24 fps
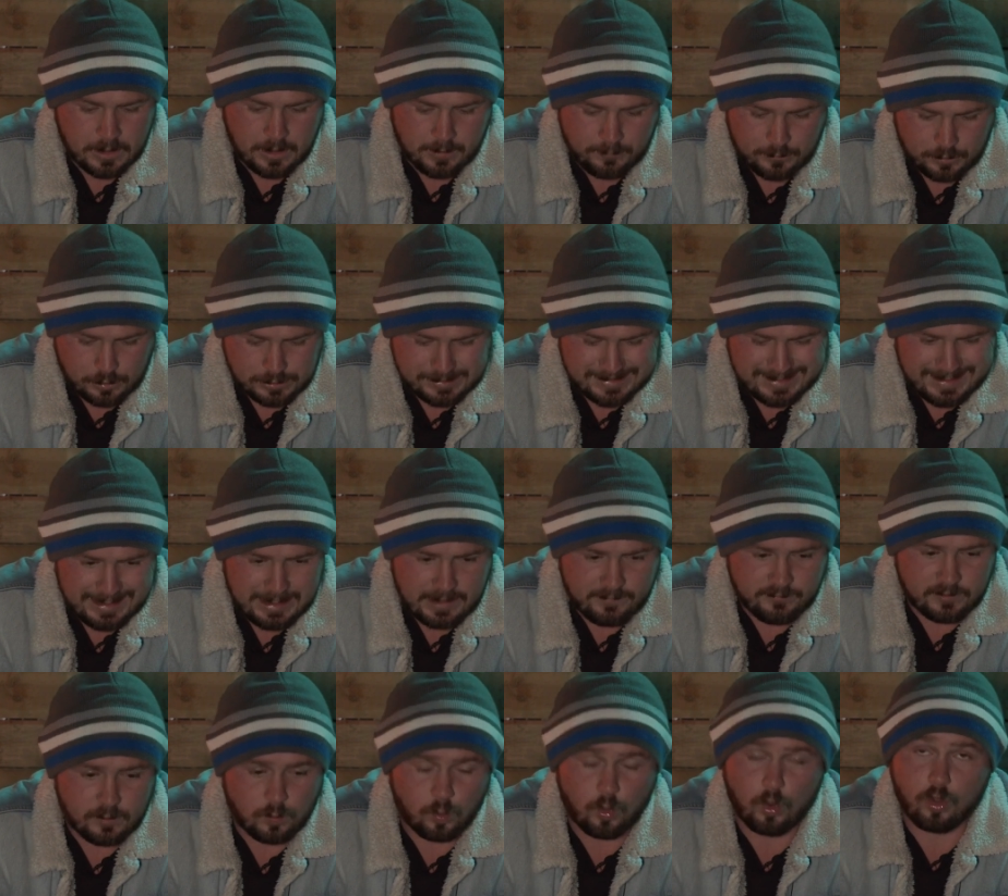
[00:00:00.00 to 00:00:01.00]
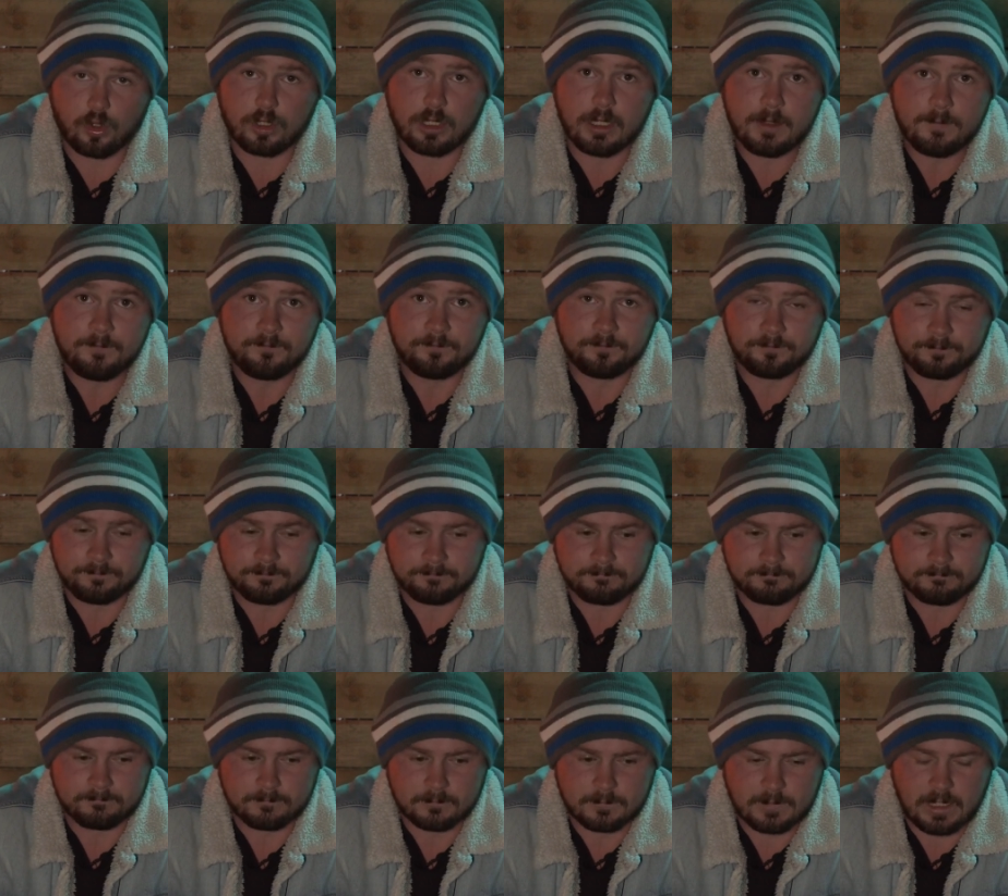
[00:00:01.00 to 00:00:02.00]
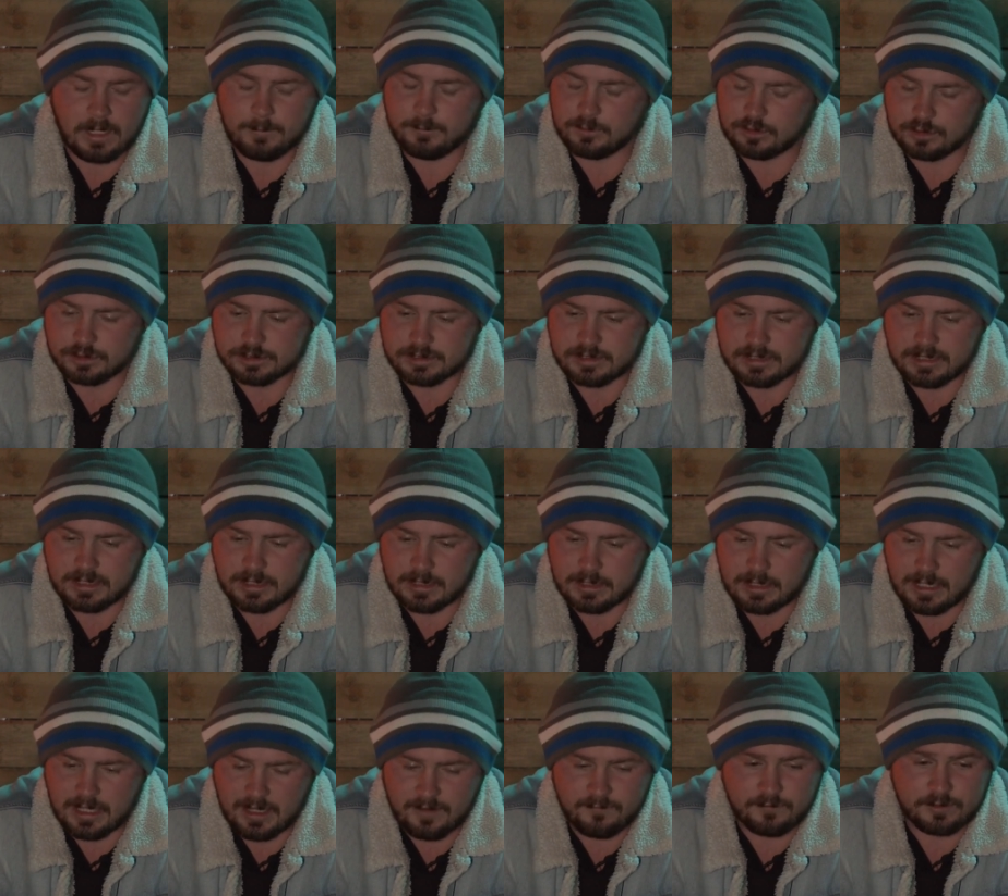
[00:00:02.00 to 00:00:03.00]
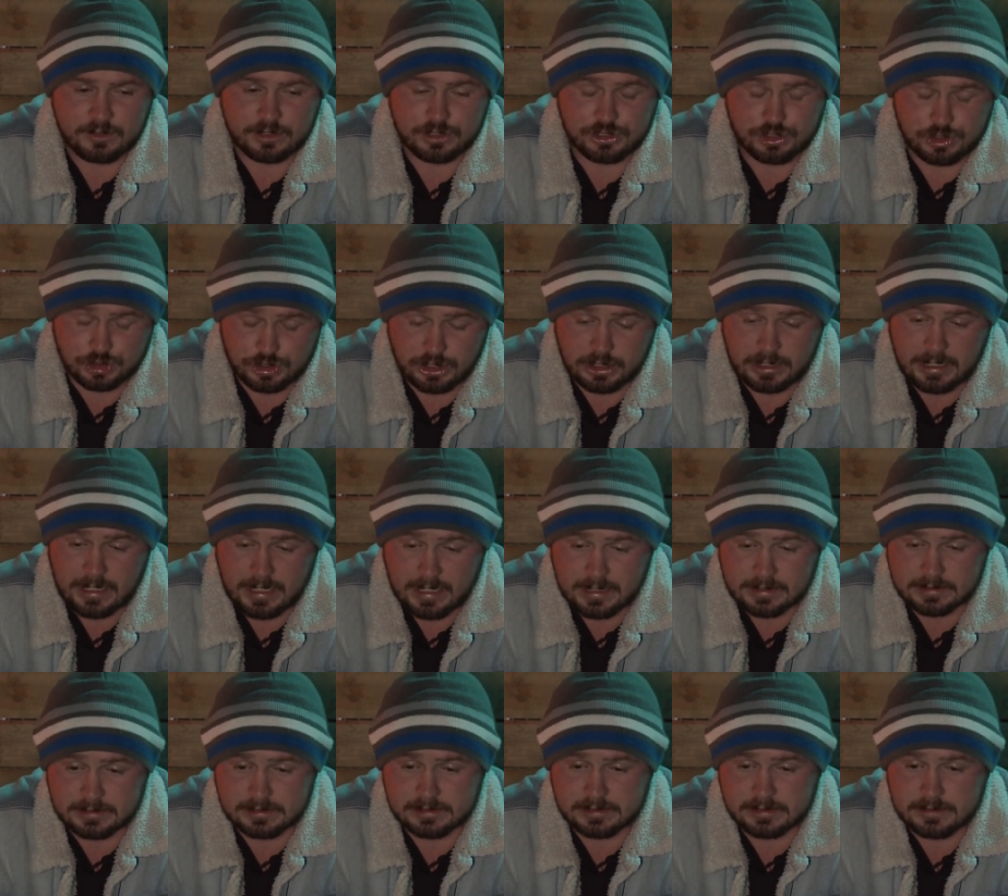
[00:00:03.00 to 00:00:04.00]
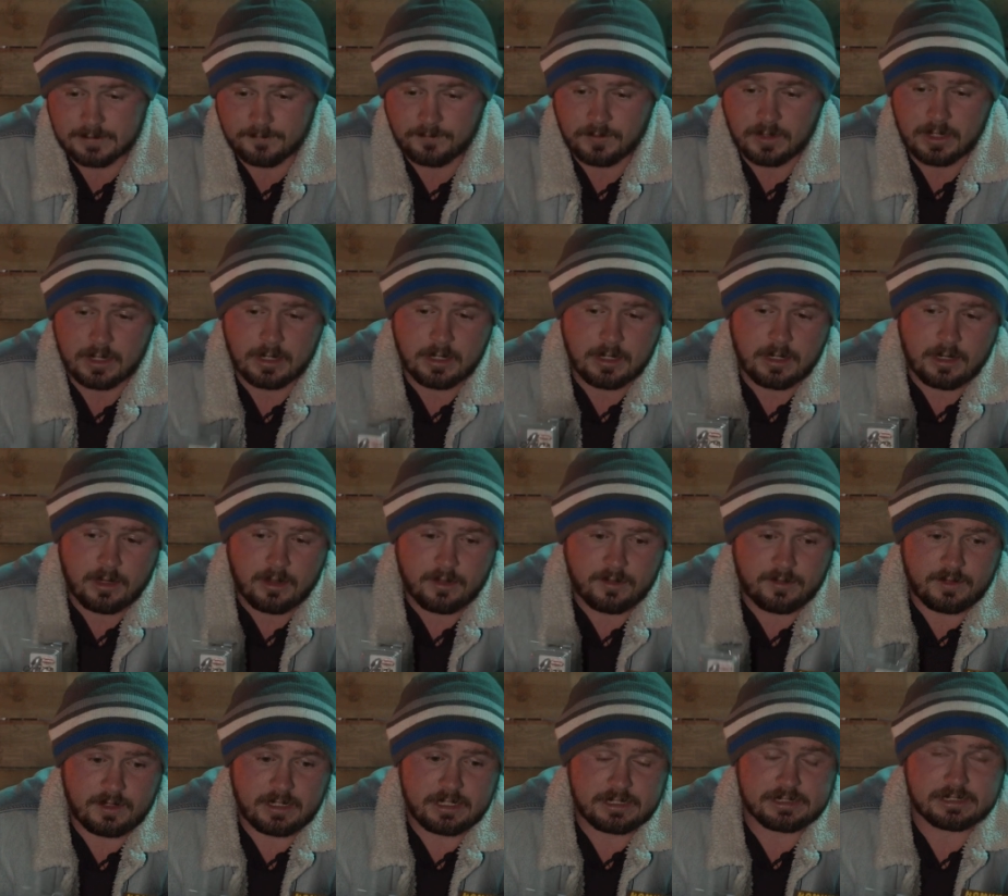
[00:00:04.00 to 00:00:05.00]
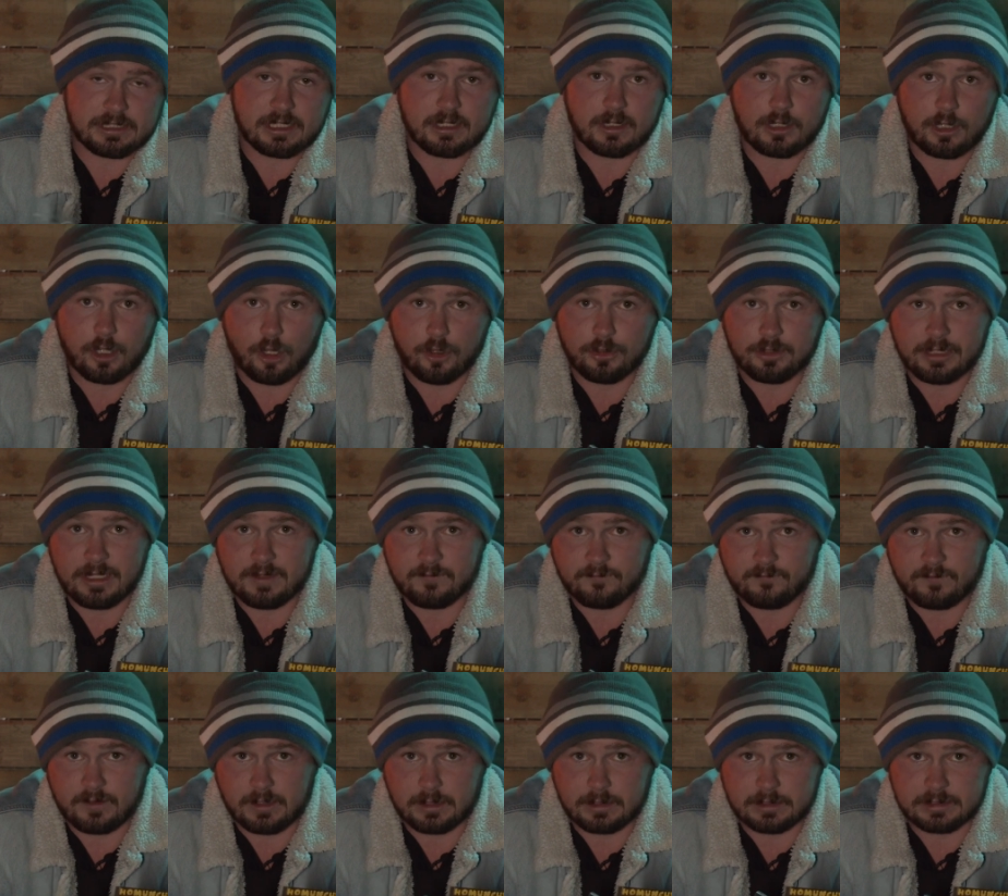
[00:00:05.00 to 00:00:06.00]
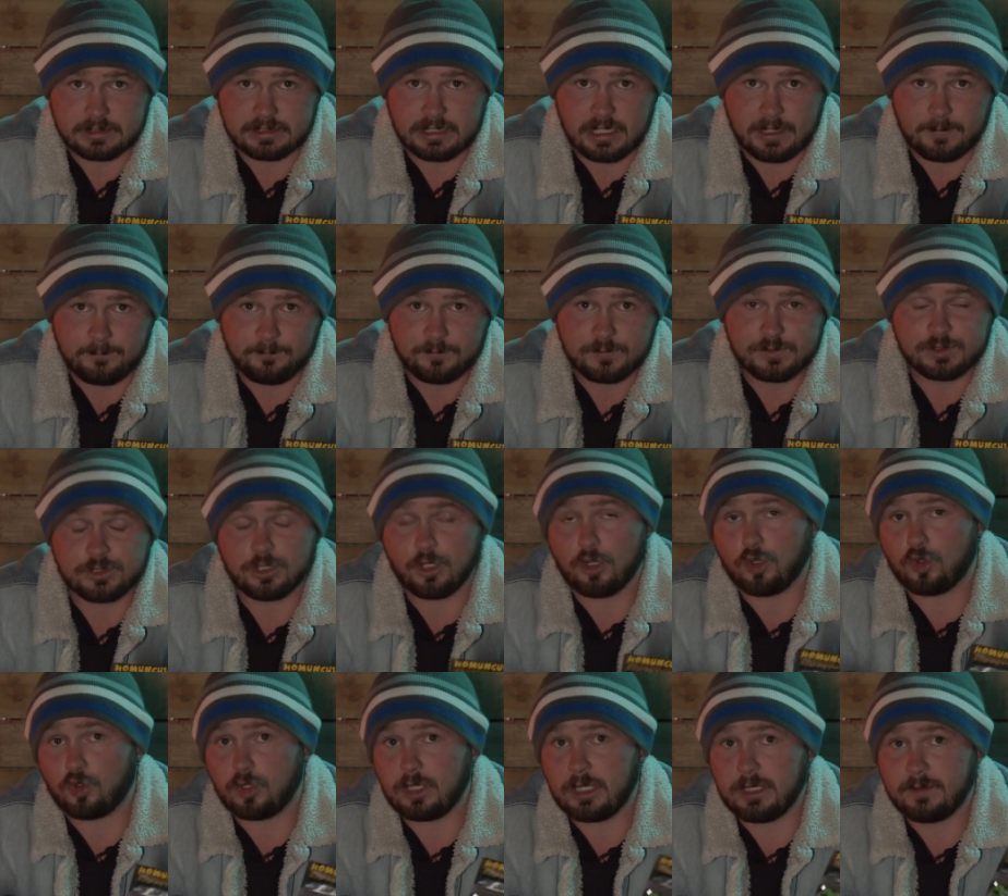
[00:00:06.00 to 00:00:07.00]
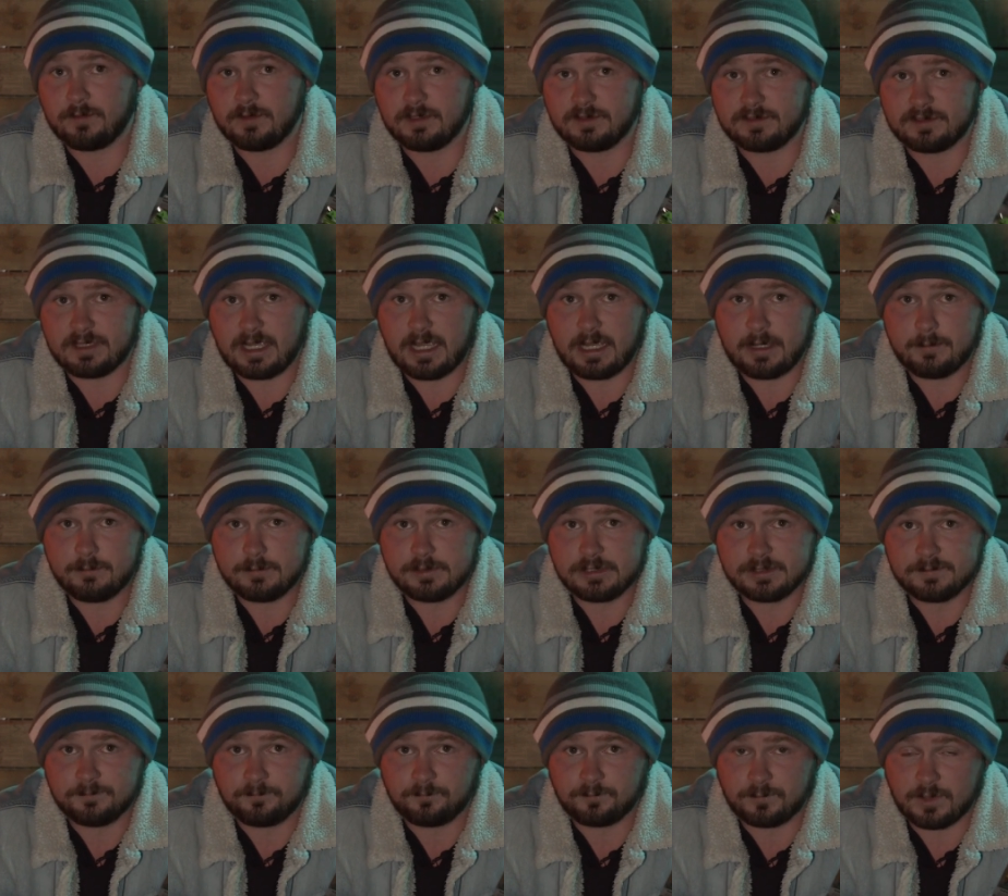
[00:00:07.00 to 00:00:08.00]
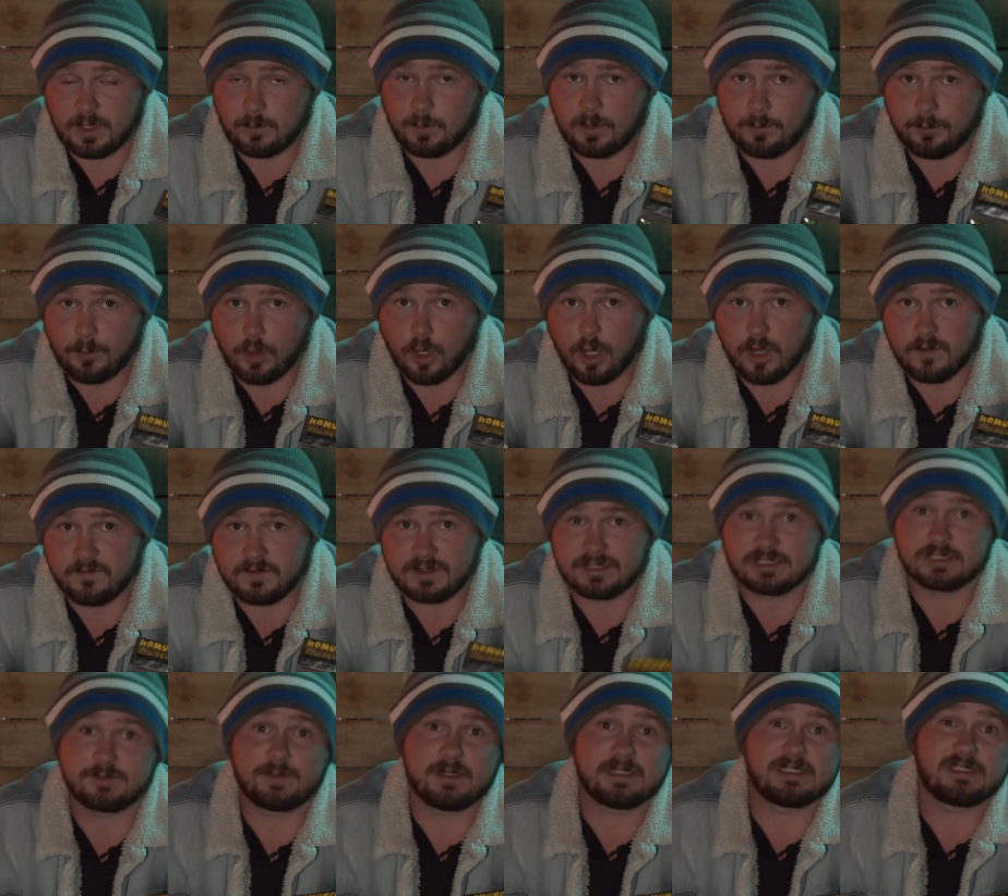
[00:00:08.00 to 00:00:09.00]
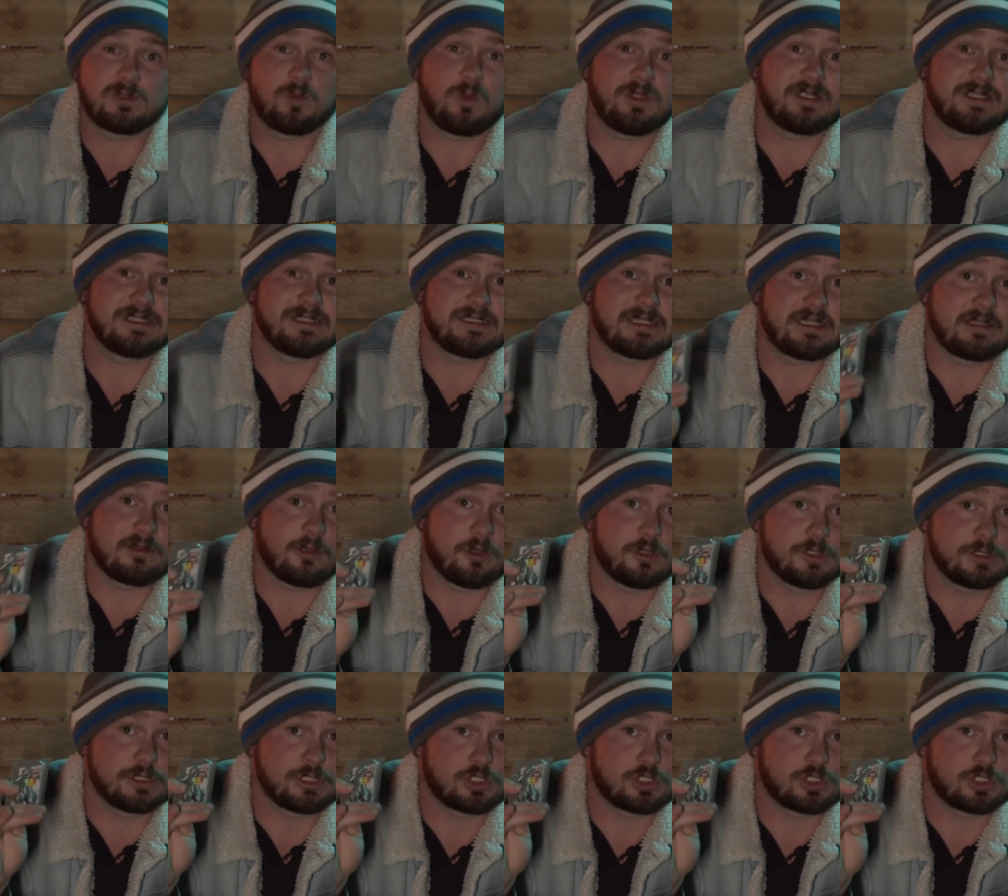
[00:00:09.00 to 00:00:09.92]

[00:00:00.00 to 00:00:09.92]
Because of that heavier water, because of the heavier jig heads these are going to go down fairly deep. So in the dams, going to be perfect, especially when you see those